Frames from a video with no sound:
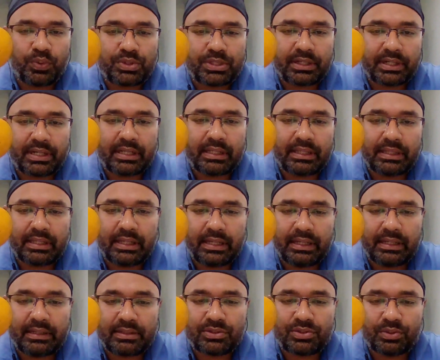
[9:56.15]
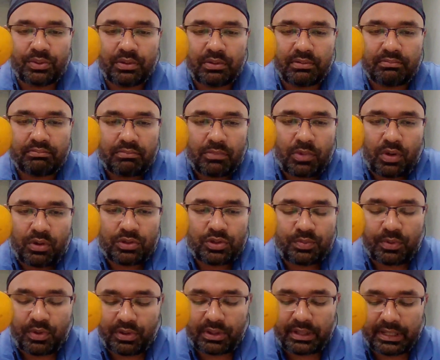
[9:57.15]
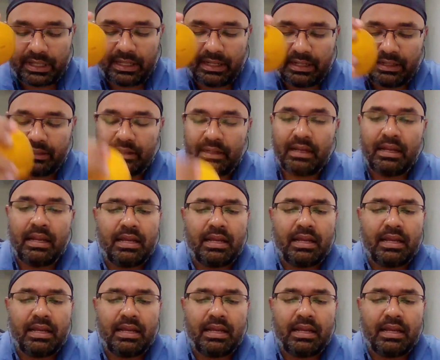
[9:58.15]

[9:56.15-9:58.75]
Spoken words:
certain things, on spot in.